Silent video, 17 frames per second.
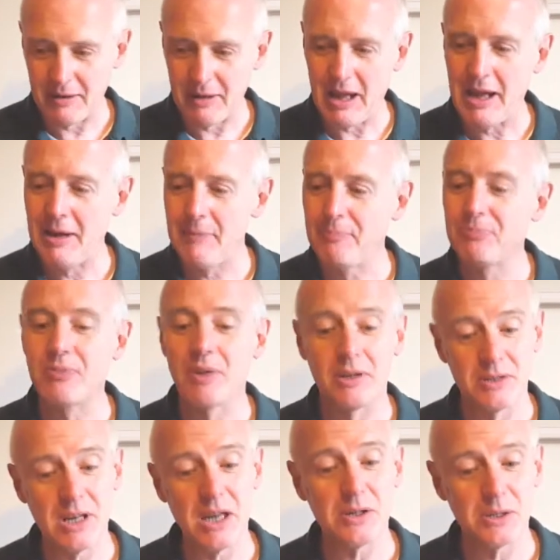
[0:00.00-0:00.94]
um,
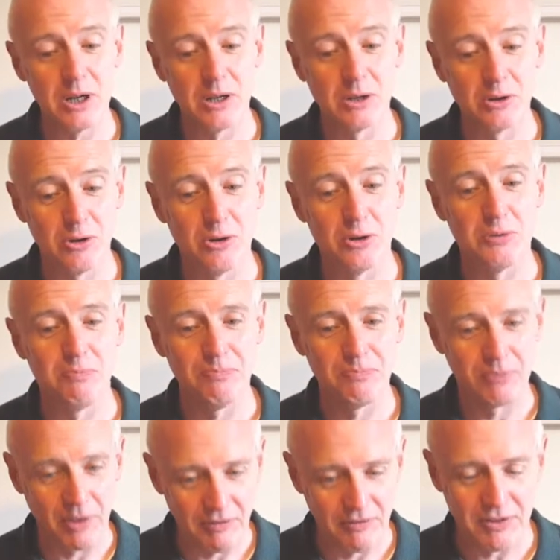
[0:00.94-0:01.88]
Sercial good,
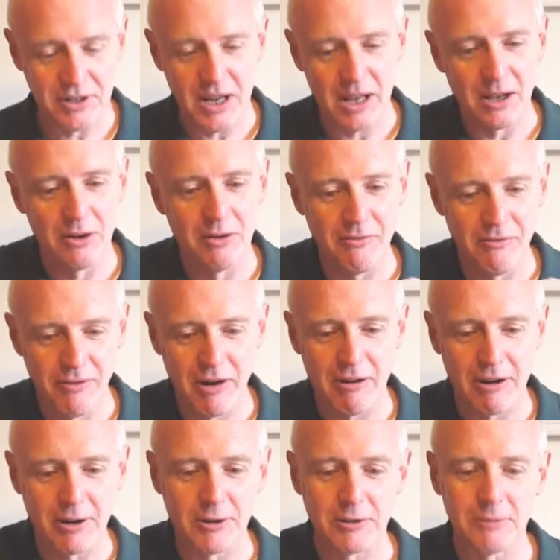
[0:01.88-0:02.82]
Verdelho
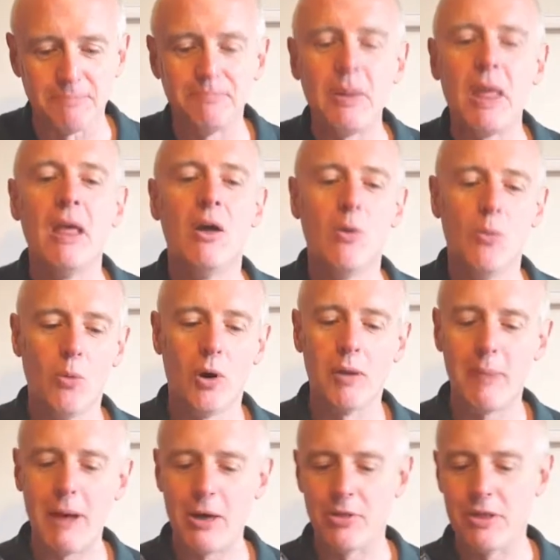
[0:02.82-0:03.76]
very good.
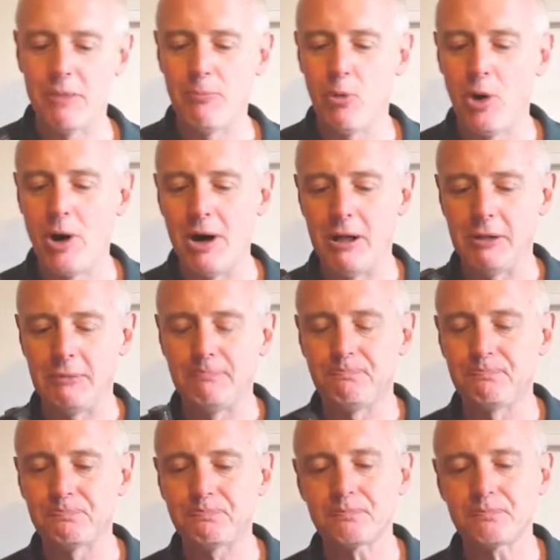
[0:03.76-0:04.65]
What about the Bual?